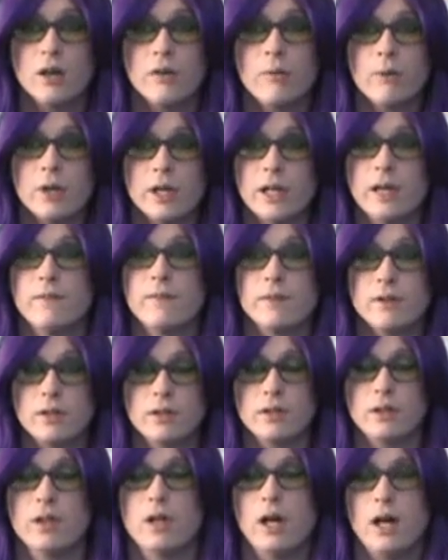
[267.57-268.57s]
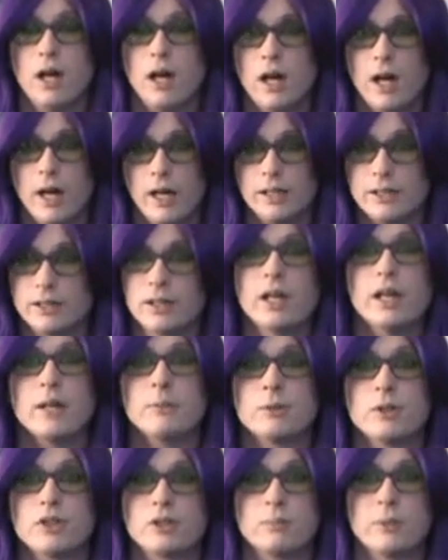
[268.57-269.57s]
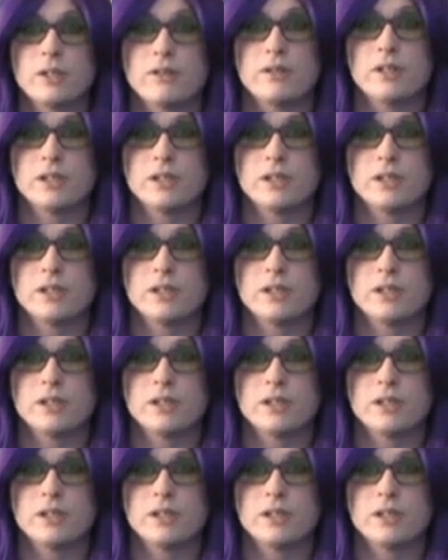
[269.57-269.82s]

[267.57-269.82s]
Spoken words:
Whatever. I decided I'm gonna spend the